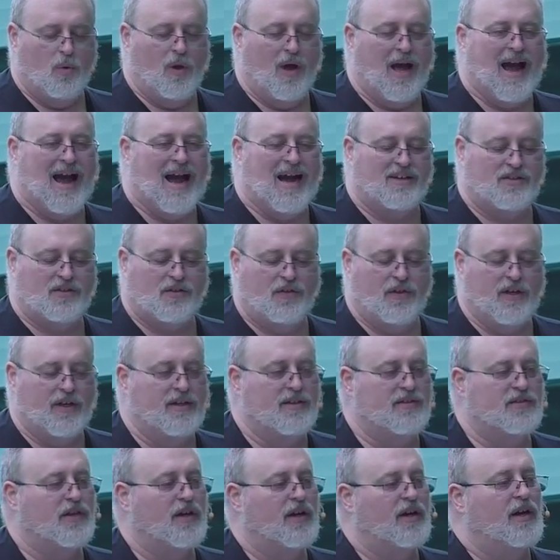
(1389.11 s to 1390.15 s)
We
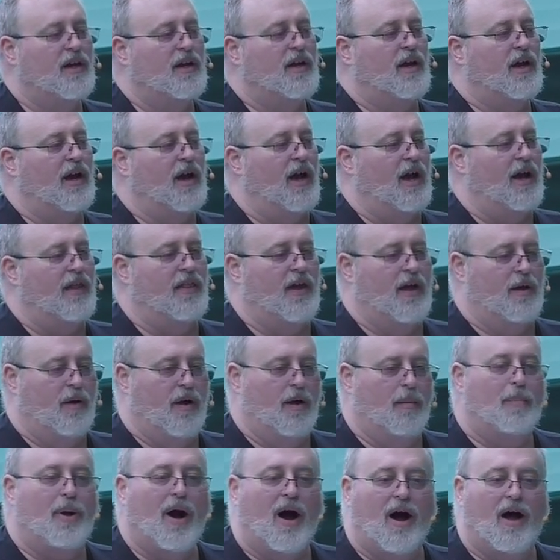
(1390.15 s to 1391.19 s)
have, if I
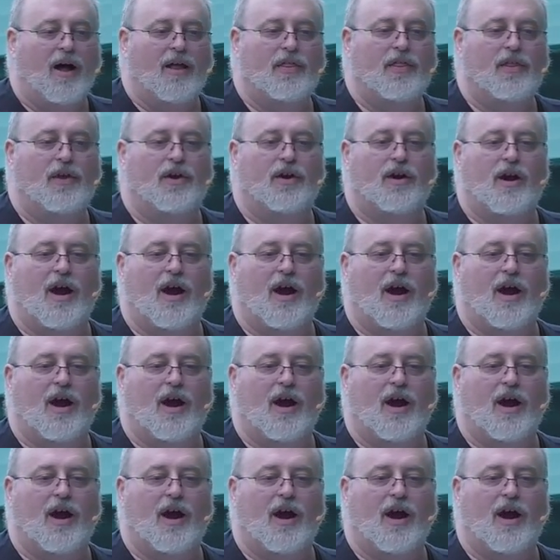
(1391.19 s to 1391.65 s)
can find it,